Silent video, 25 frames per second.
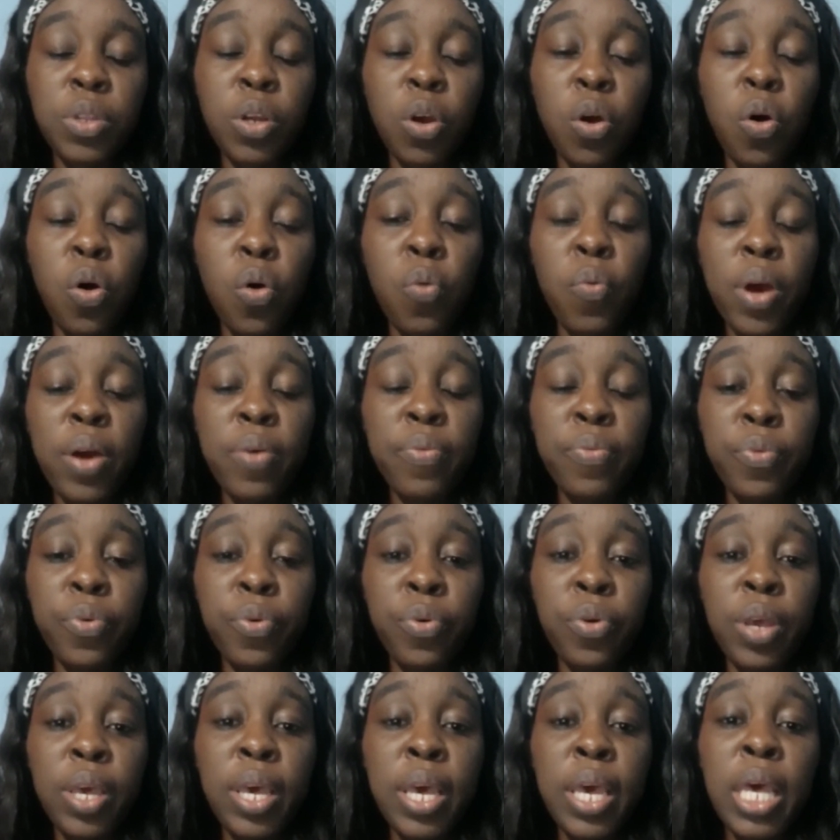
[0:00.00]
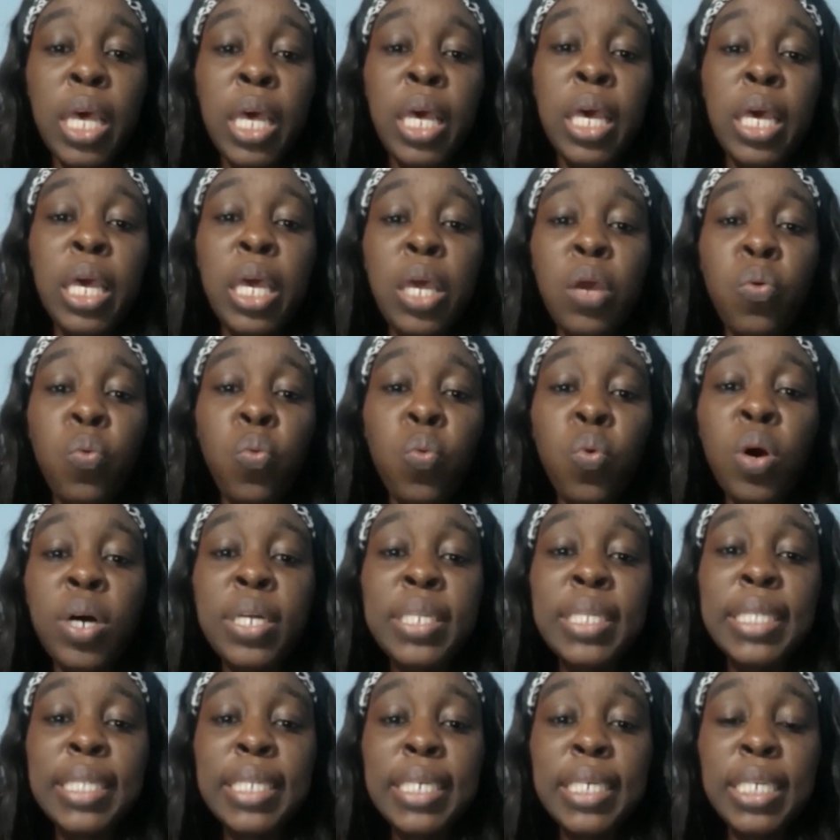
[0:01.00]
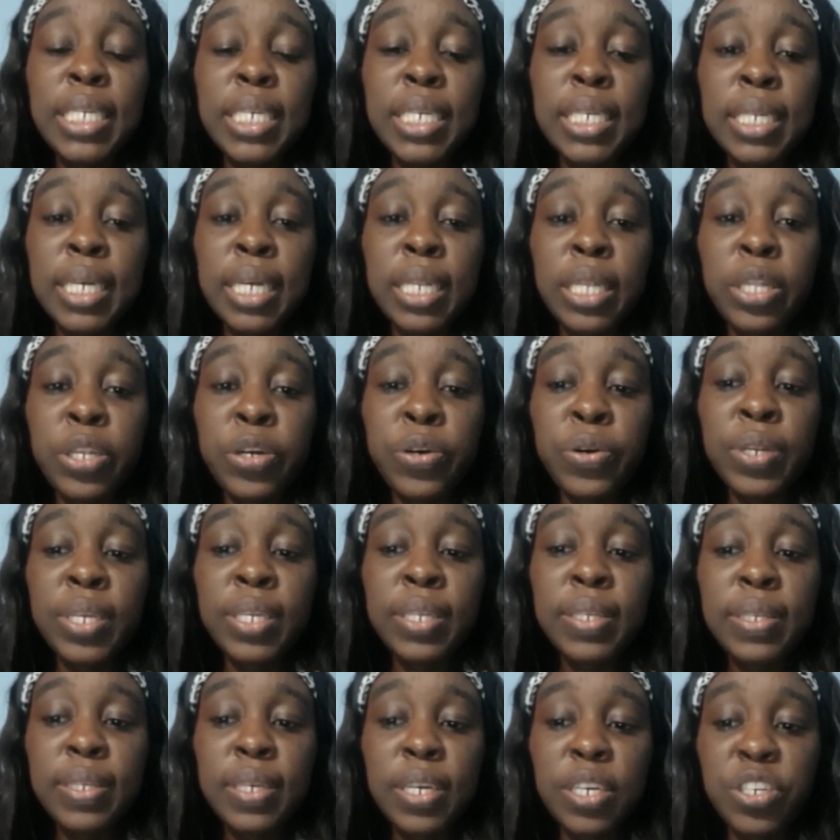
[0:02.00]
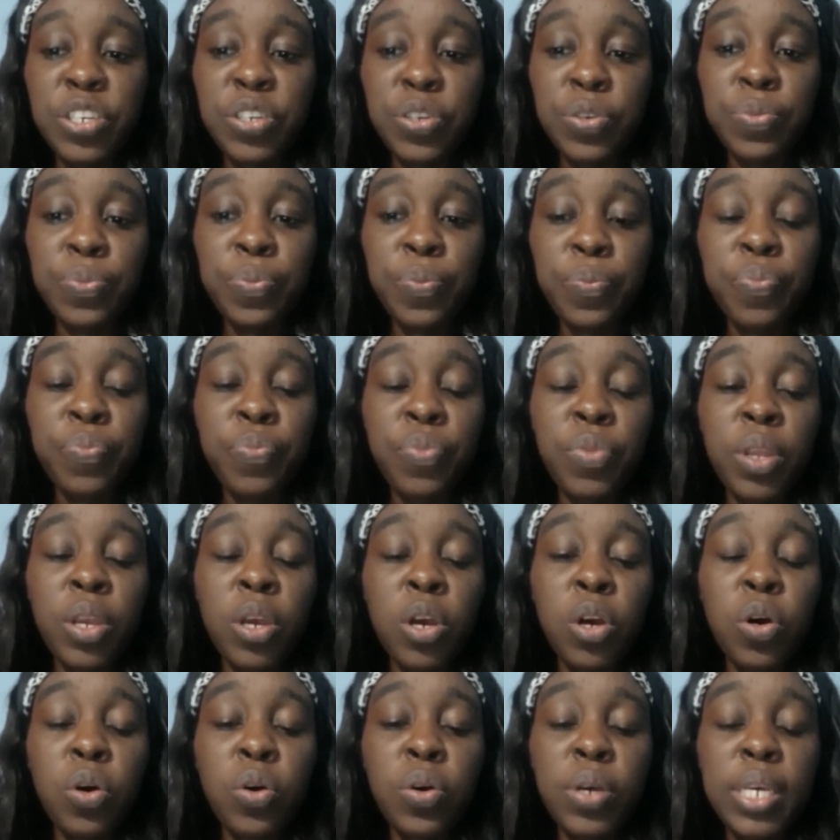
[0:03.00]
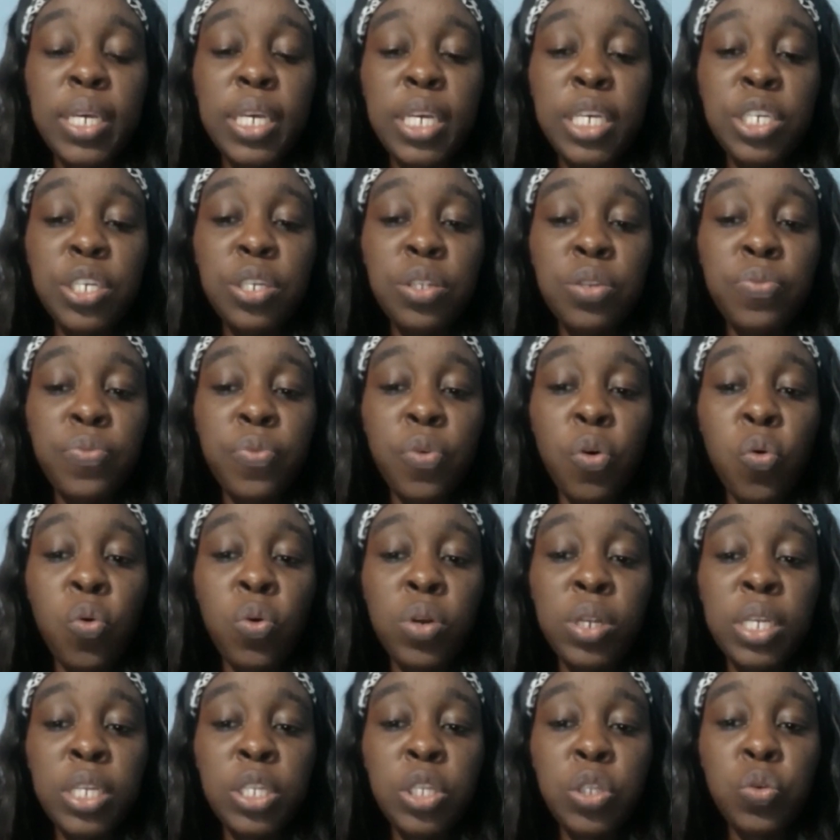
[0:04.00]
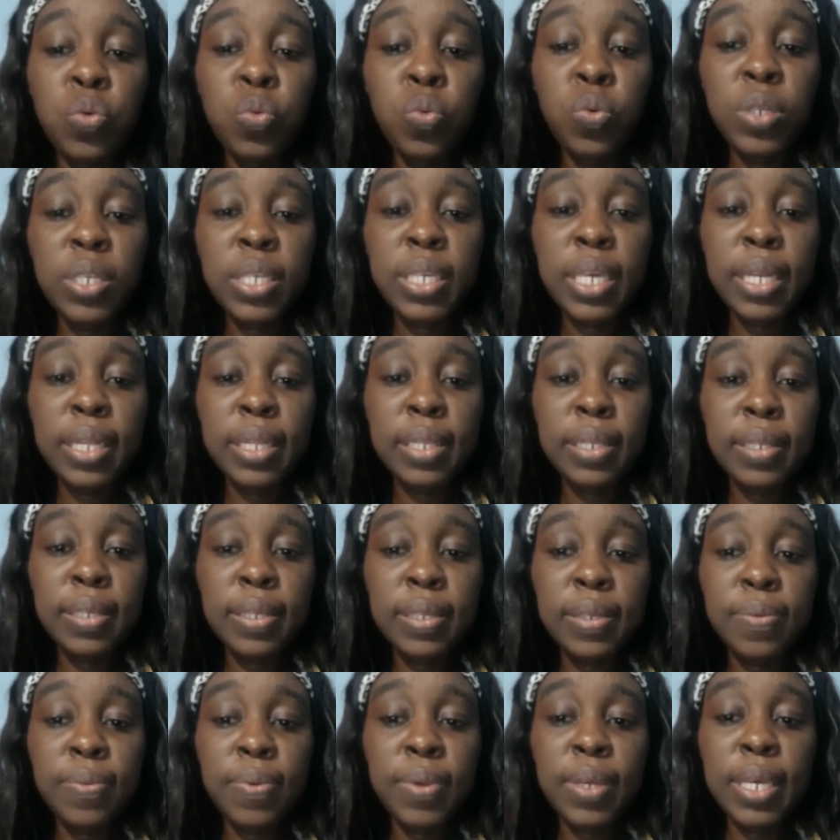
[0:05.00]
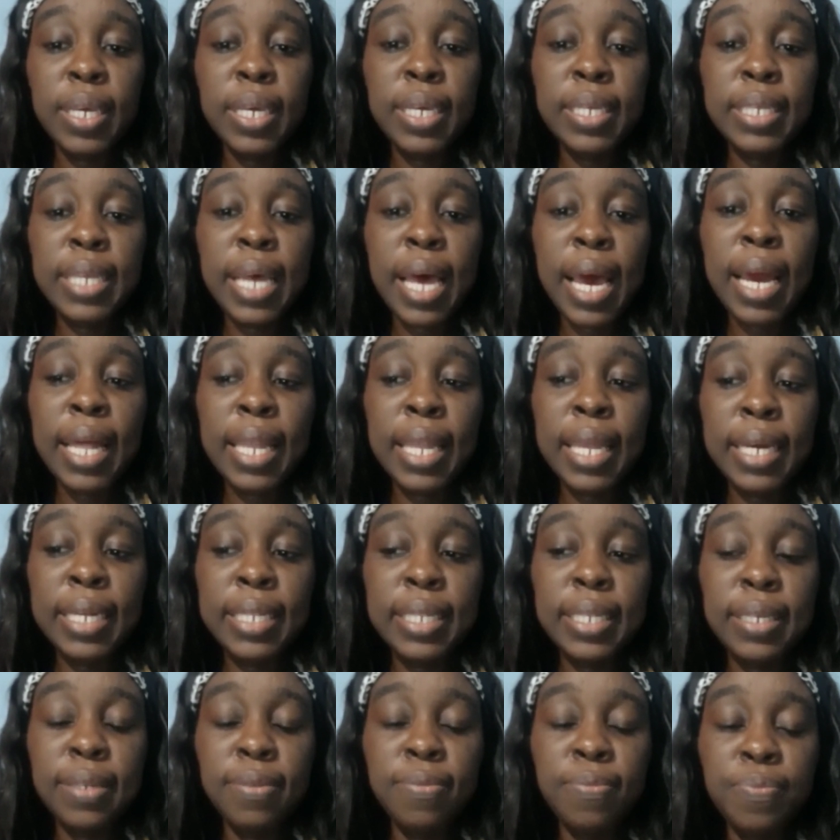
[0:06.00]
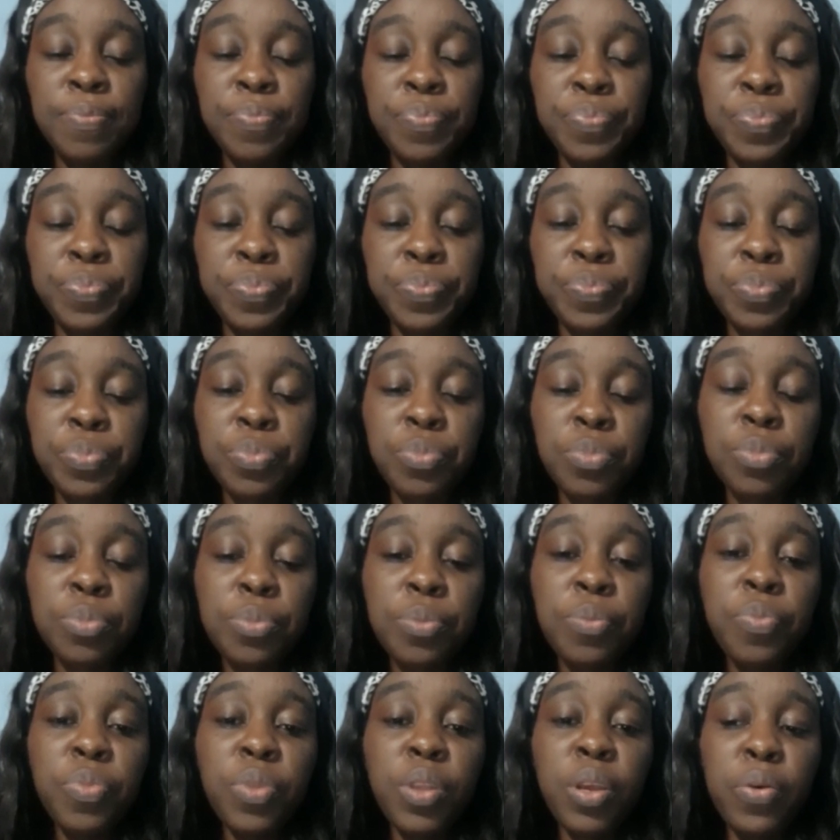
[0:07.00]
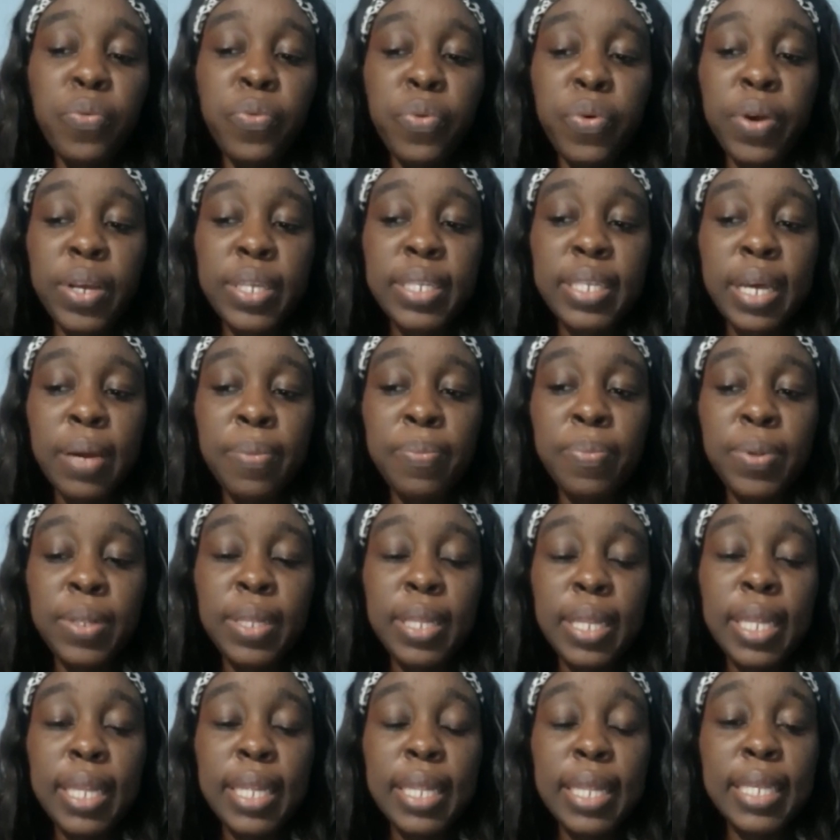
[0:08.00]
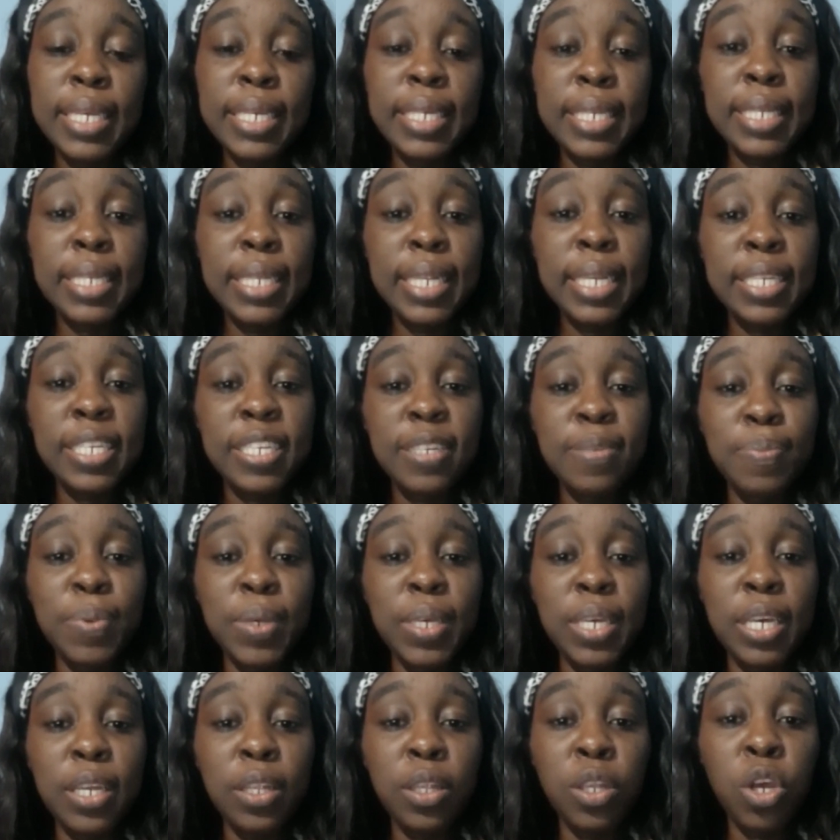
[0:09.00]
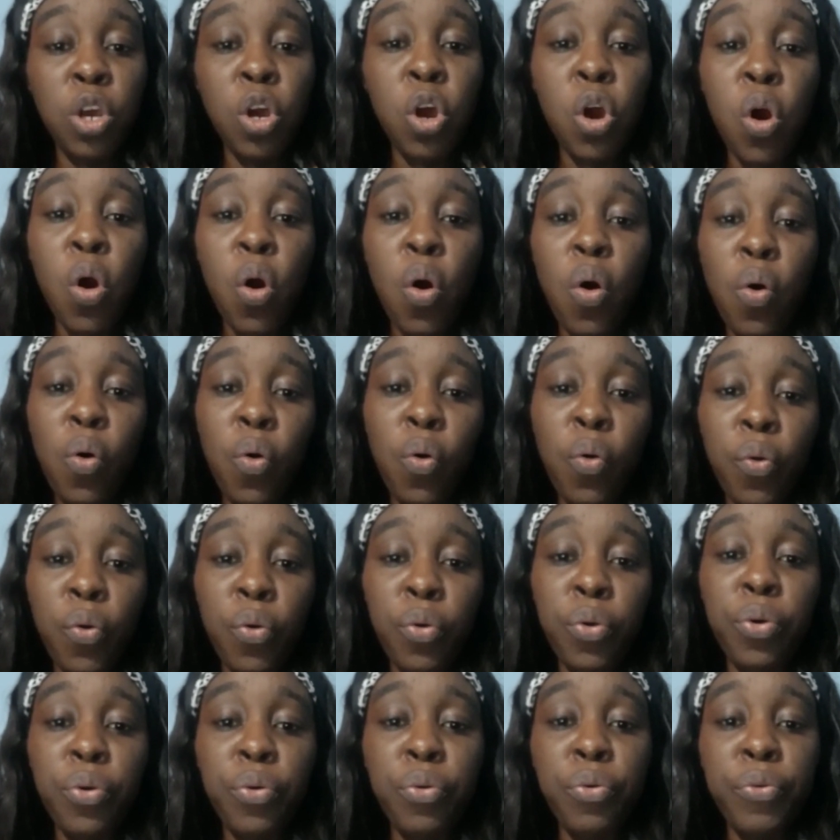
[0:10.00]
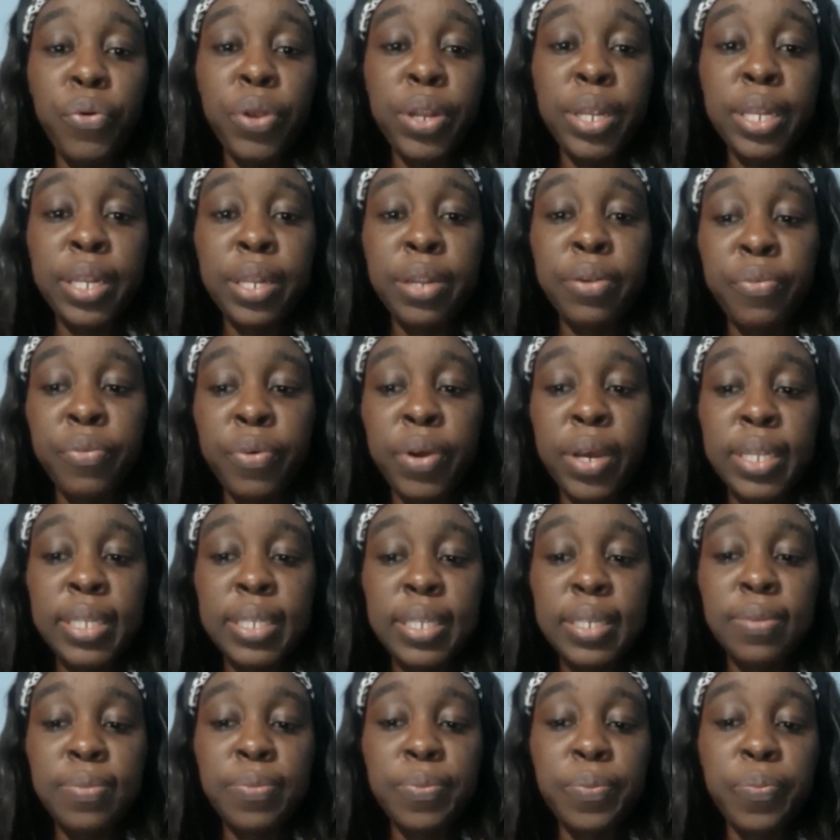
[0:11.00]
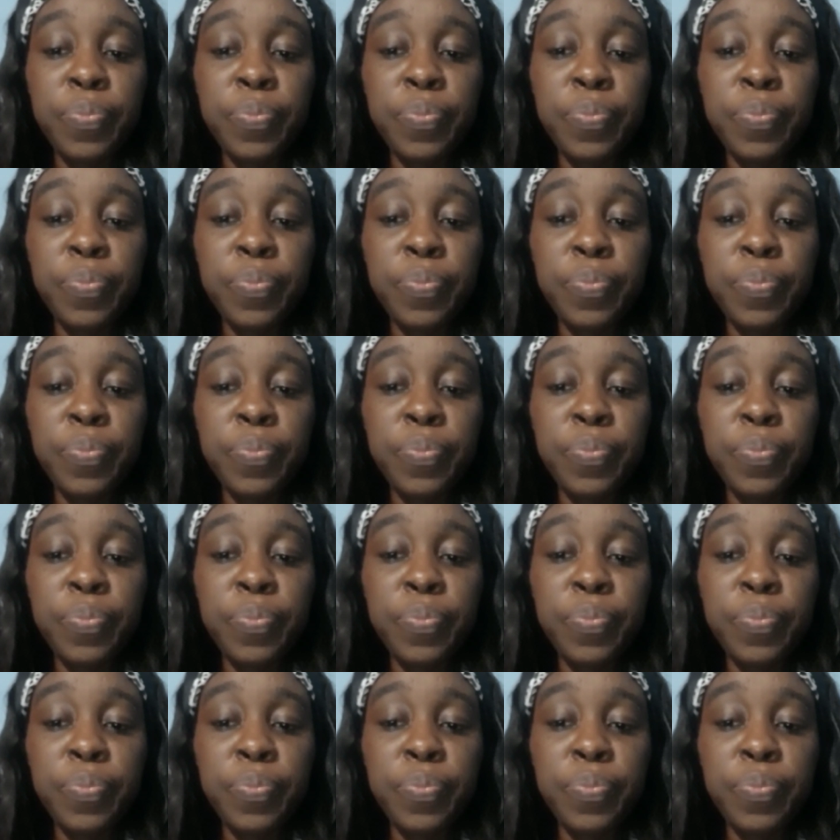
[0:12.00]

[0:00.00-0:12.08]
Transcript: However, in one teaching and learning session, cohesion of only two skills is highlighted. For example, listening and speaking, or reading and writing.